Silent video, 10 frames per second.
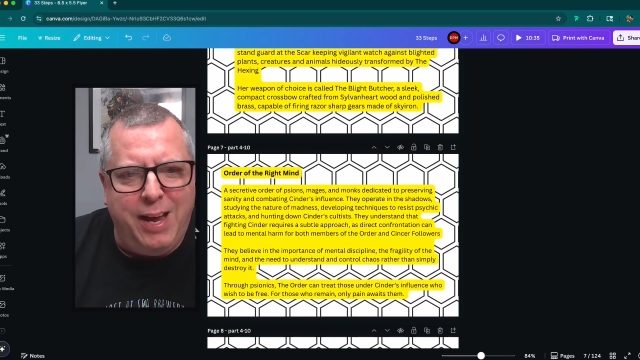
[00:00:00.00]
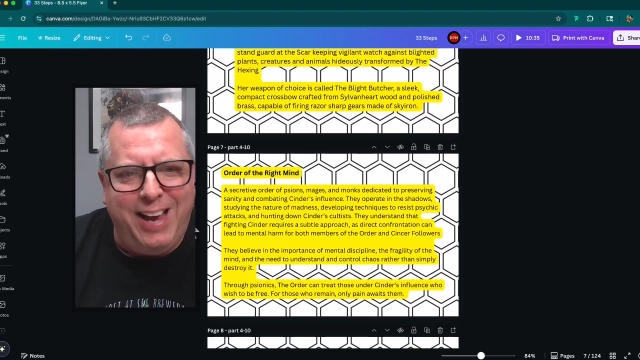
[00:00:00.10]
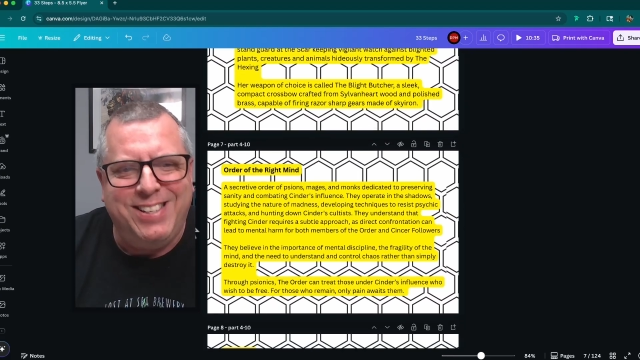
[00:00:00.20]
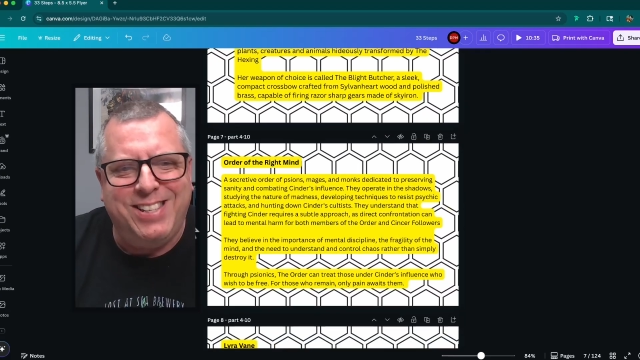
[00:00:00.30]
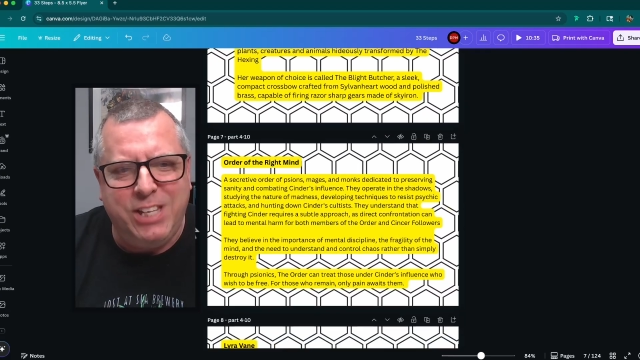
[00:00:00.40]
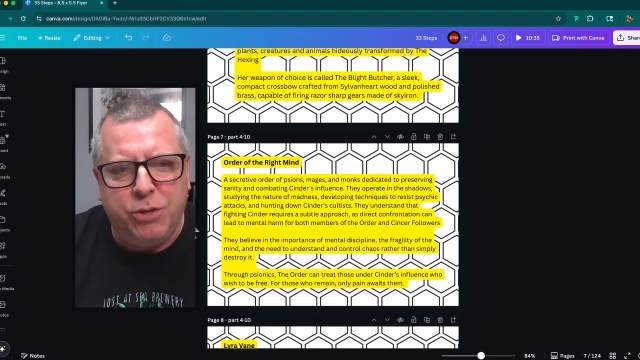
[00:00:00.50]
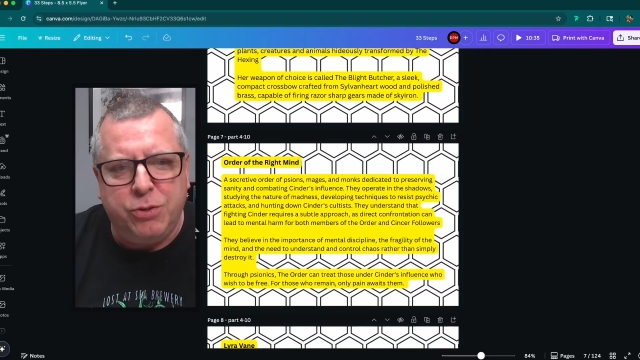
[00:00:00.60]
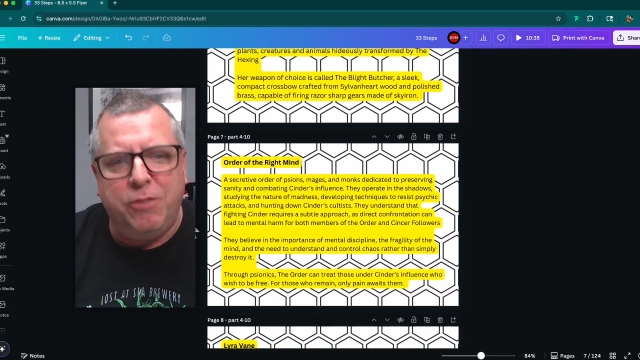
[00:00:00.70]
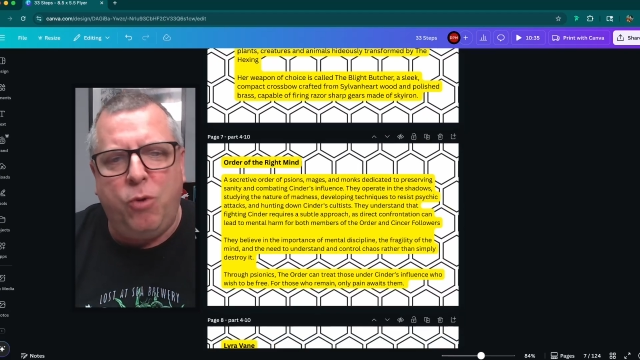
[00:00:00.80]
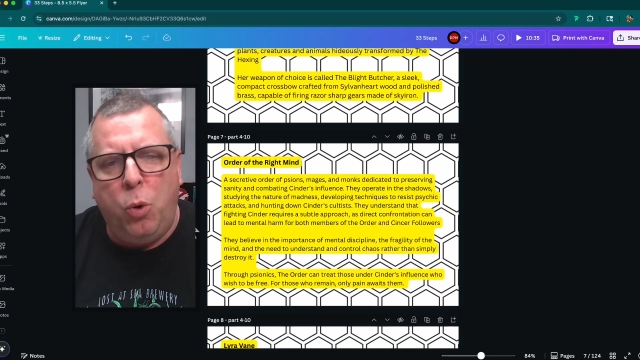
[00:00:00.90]
A
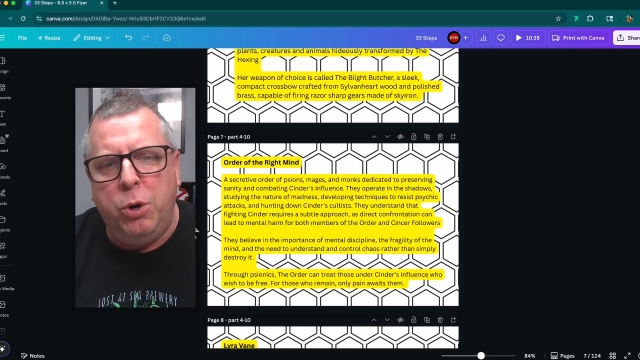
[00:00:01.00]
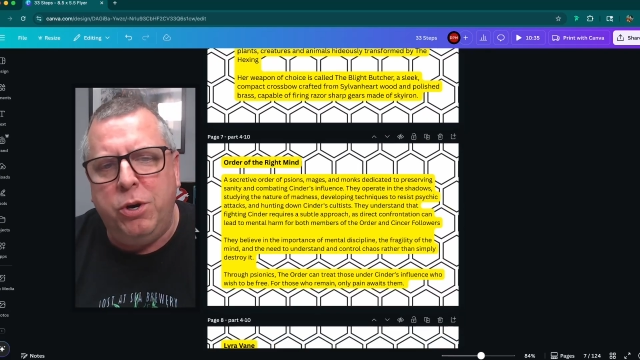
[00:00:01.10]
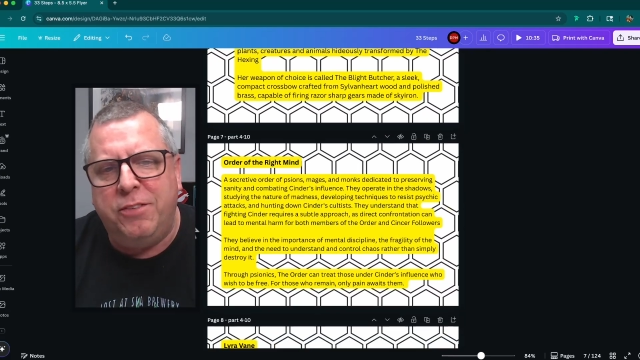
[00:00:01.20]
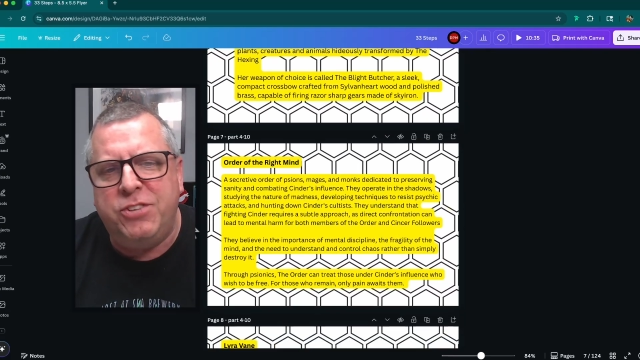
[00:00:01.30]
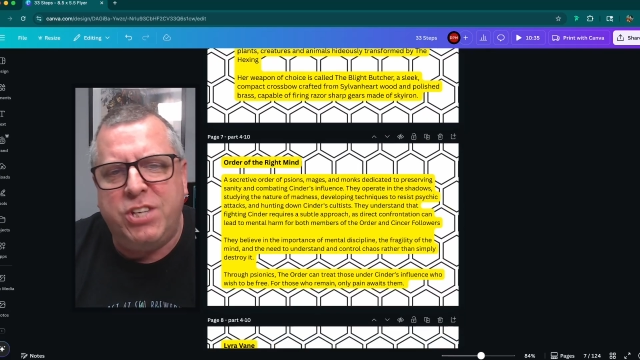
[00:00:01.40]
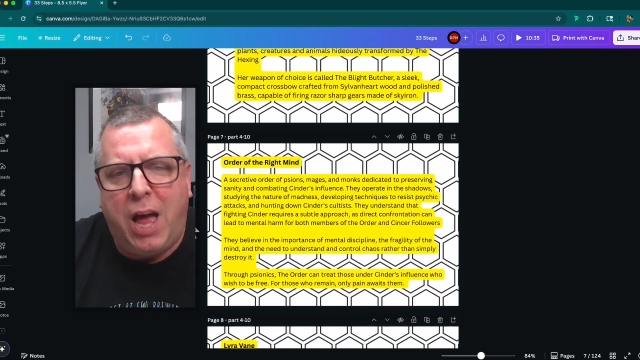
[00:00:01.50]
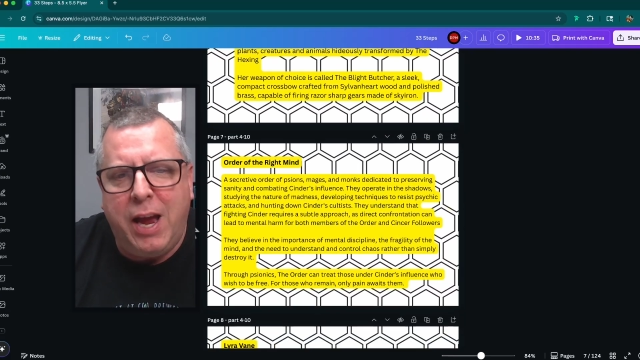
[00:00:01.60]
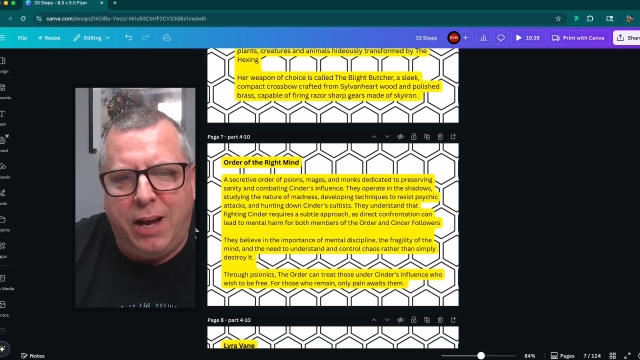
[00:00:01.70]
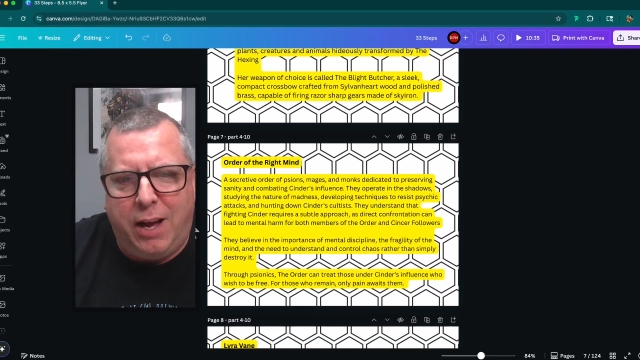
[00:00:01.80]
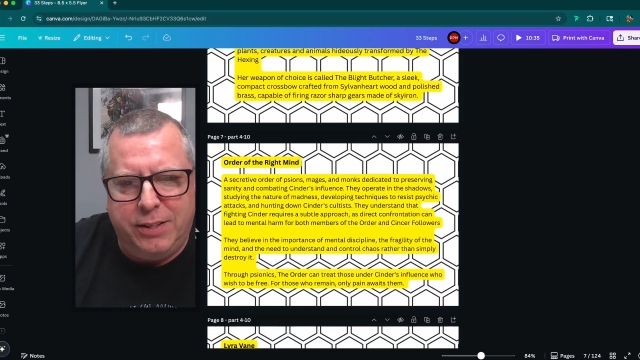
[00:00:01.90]
secretive order of
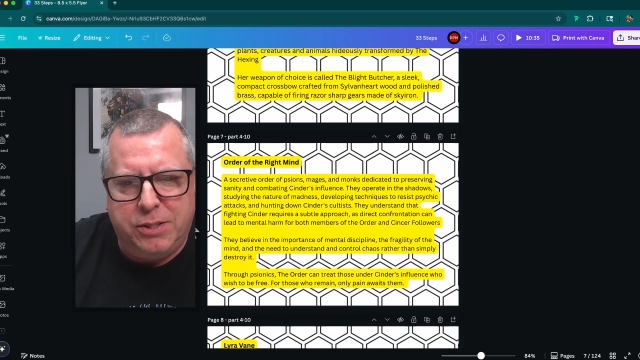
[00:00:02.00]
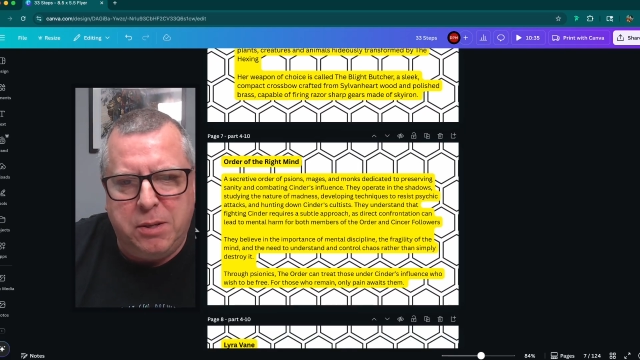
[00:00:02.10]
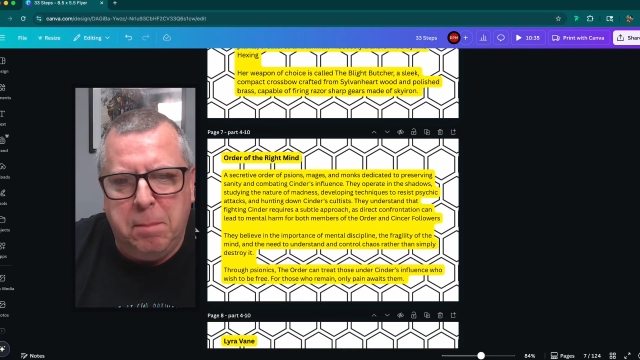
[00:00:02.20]
scions,